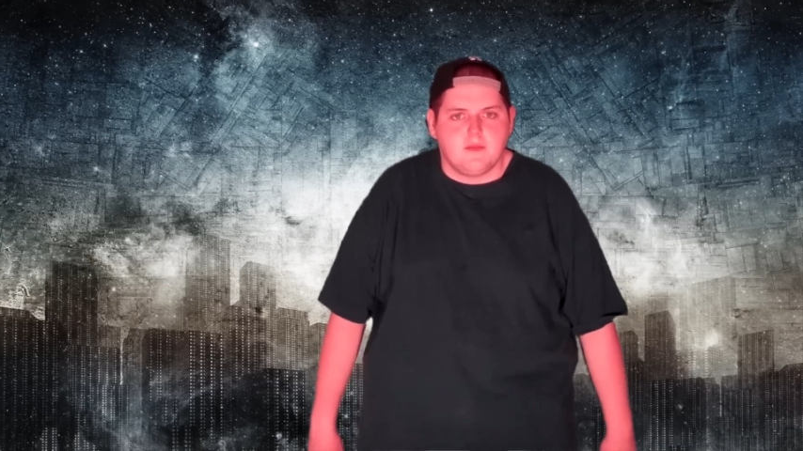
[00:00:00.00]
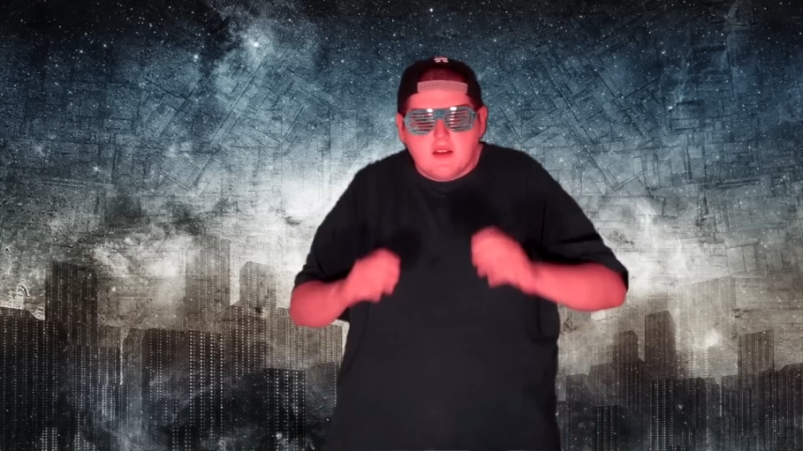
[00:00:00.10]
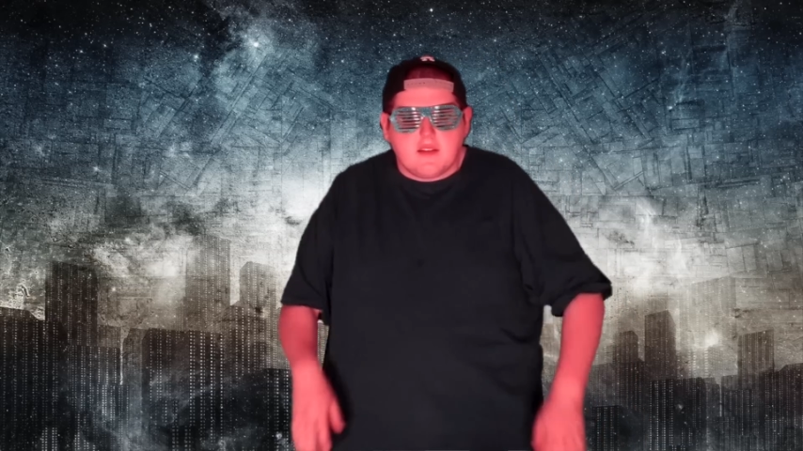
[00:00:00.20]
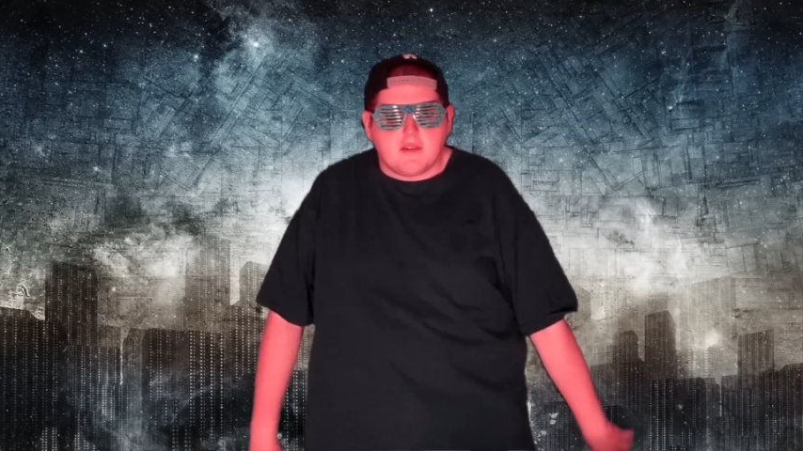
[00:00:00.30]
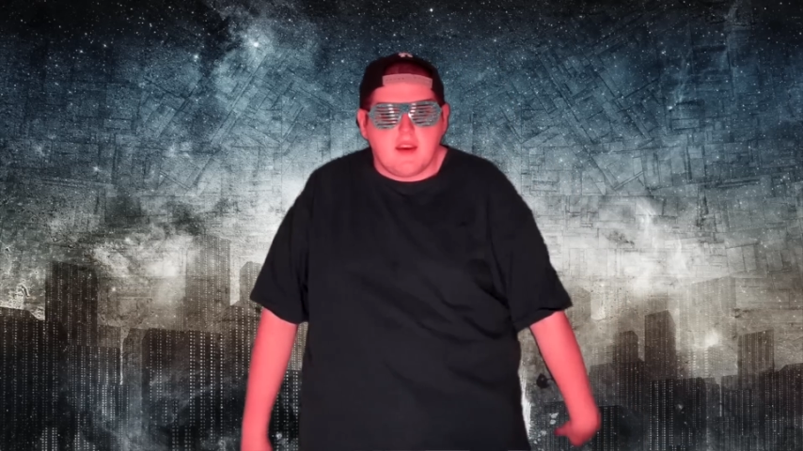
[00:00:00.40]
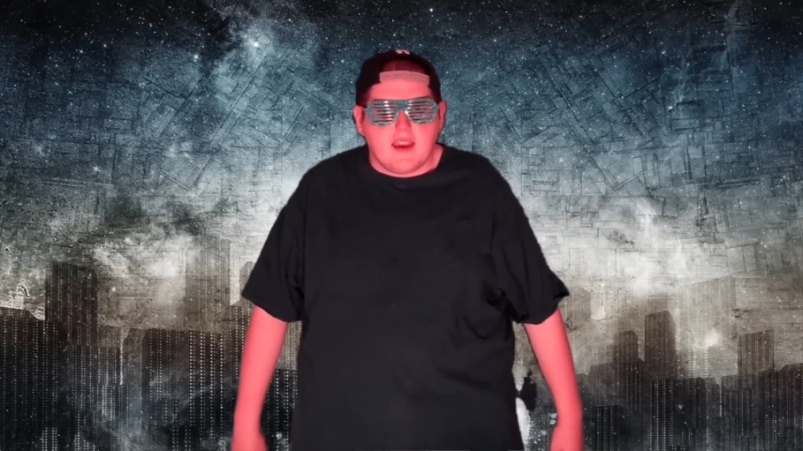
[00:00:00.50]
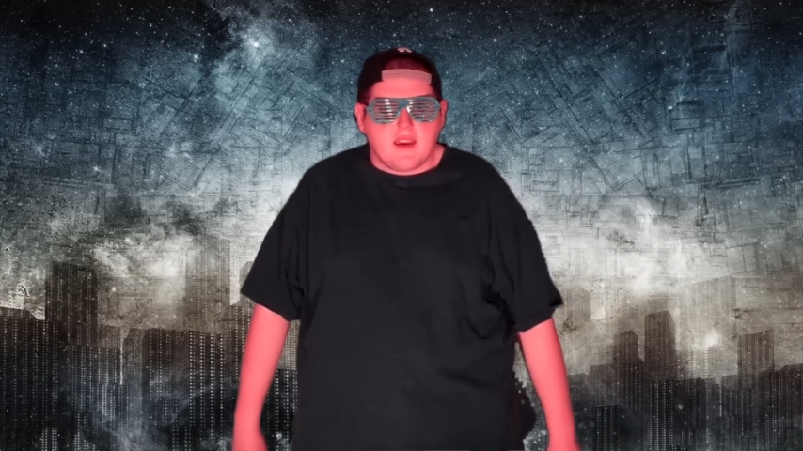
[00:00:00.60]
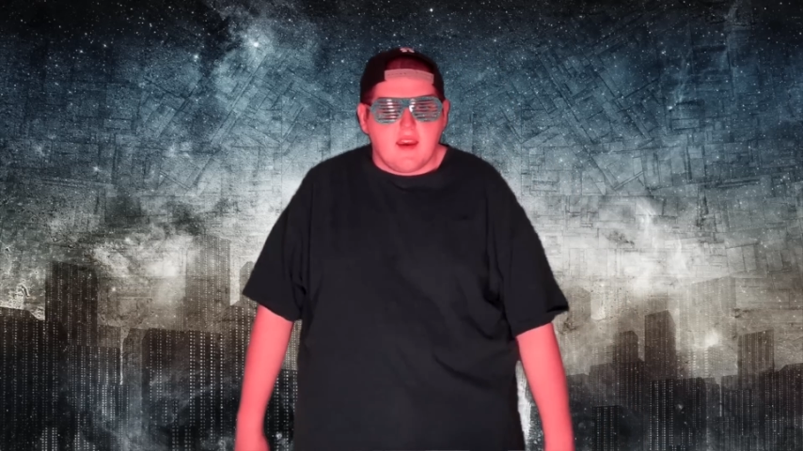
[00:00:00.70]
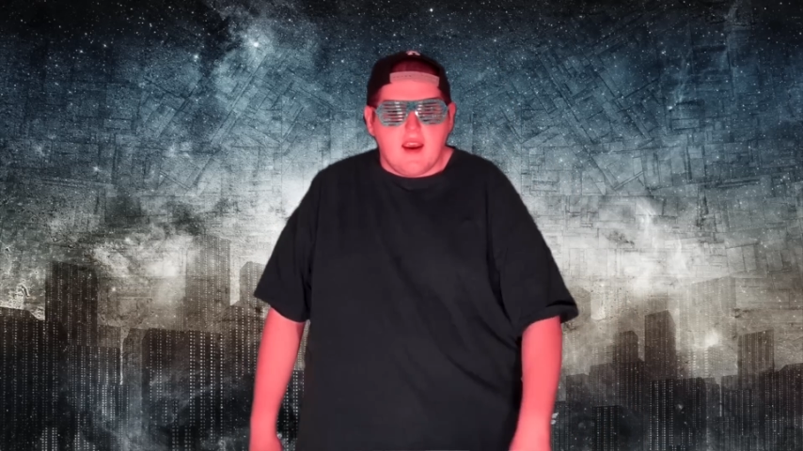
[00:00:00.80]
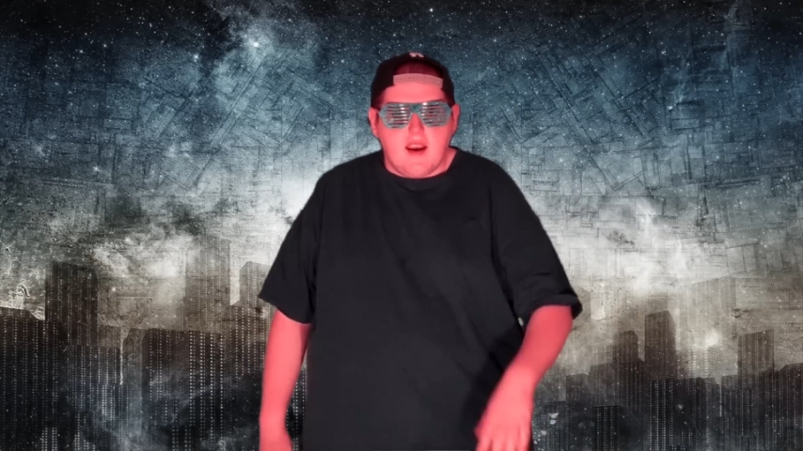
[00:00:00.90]
So take
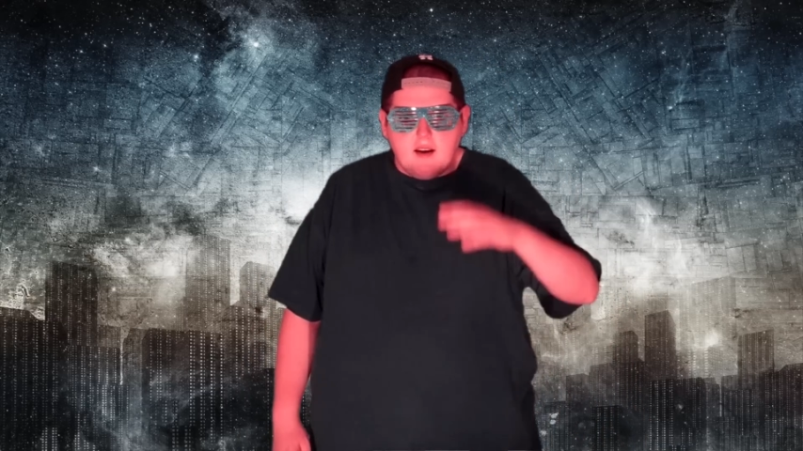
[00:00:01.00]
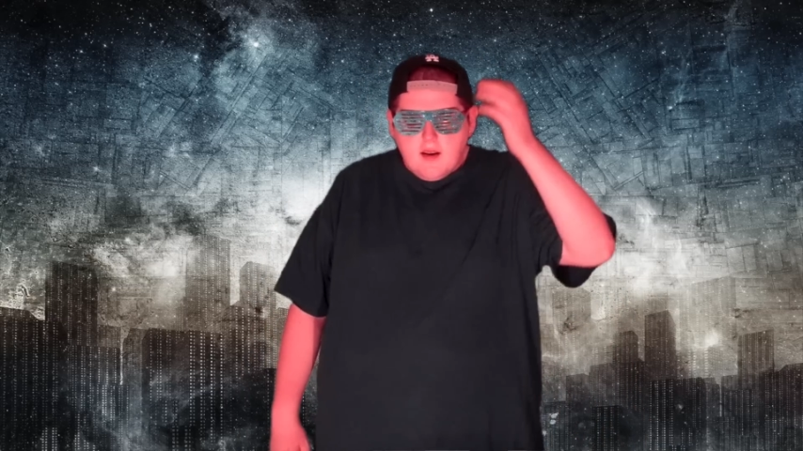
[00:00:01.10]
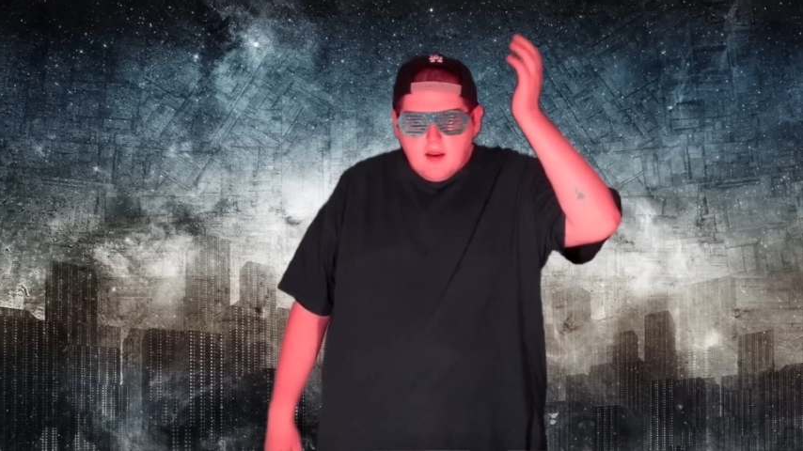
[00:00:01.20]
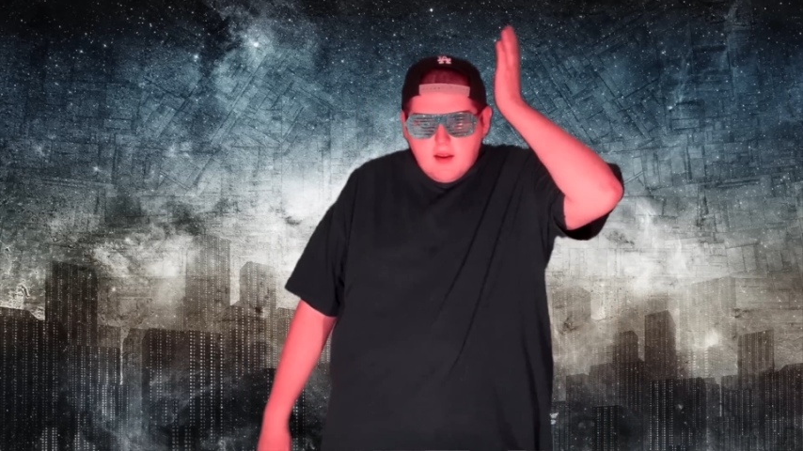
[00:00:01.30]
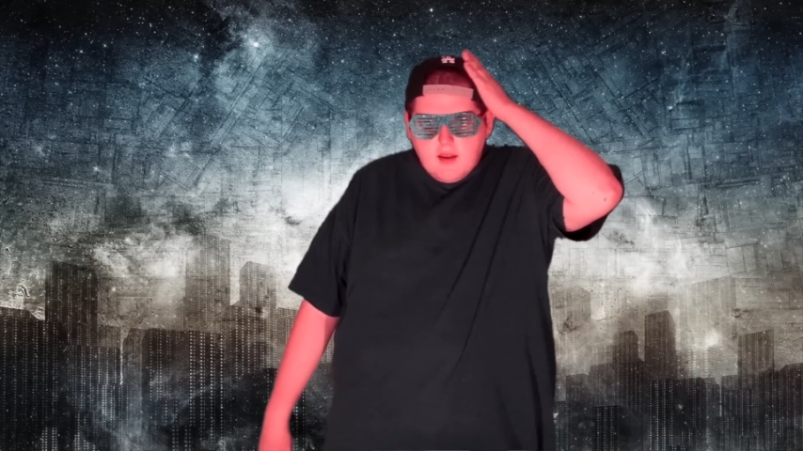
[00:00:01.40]
care.